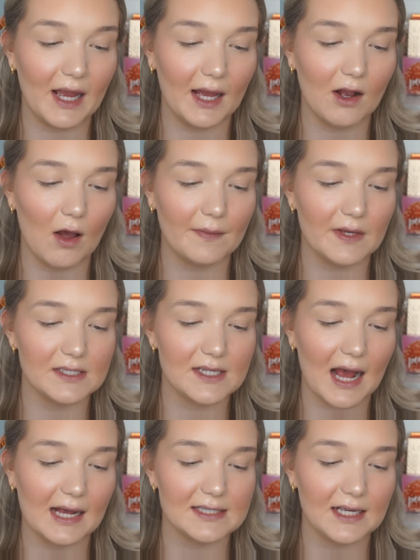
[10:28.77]
I got this
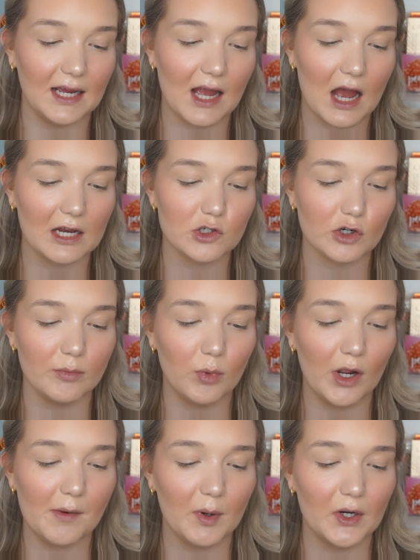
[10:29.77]
as a 100
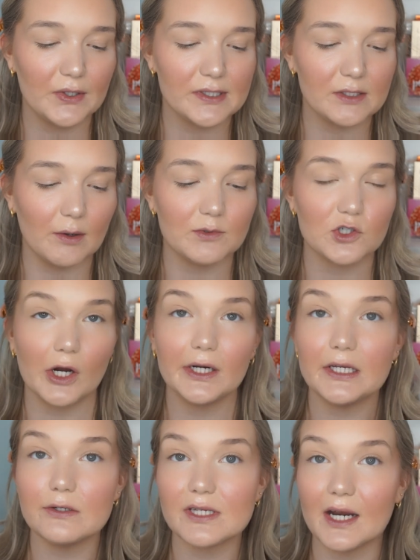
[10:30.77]
point perk, so I'm trying
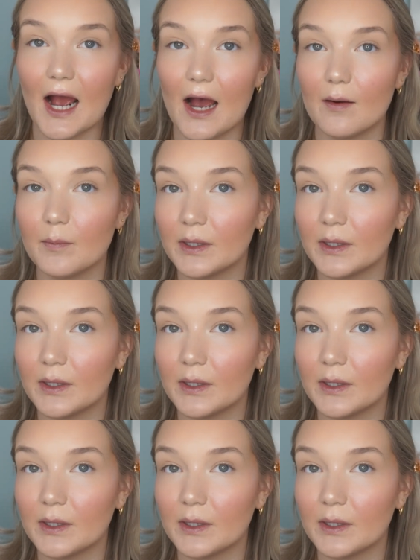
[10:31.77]
to use it up.